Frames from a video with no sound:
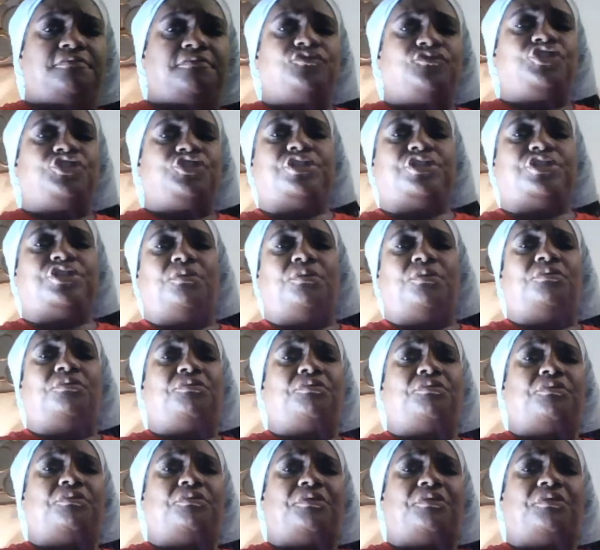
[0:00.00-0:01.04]
So
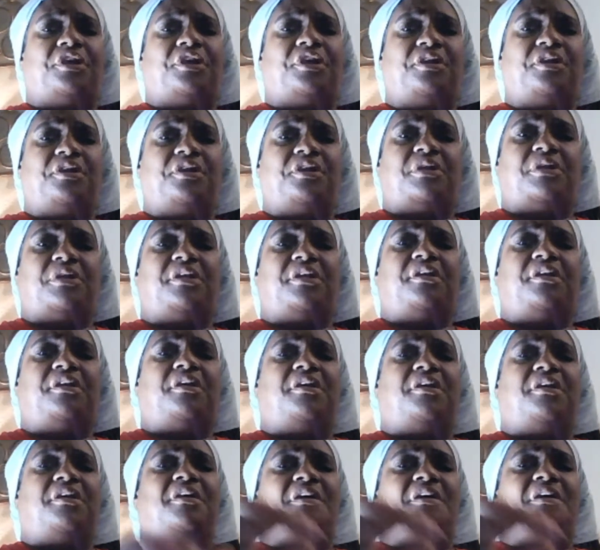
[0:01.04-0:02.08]
anyway,
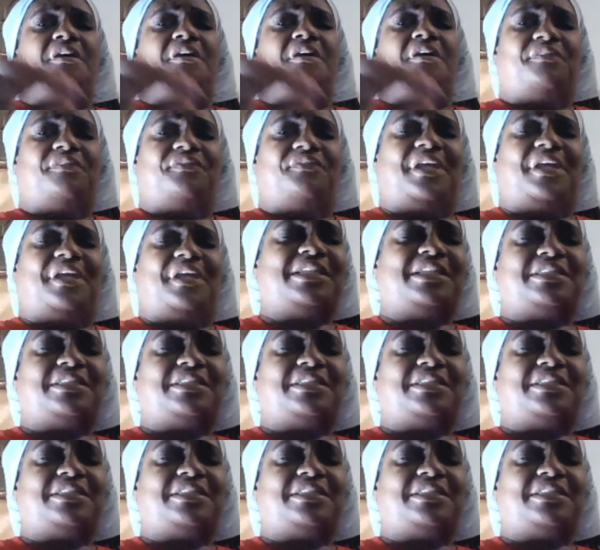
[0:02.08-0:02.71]
that's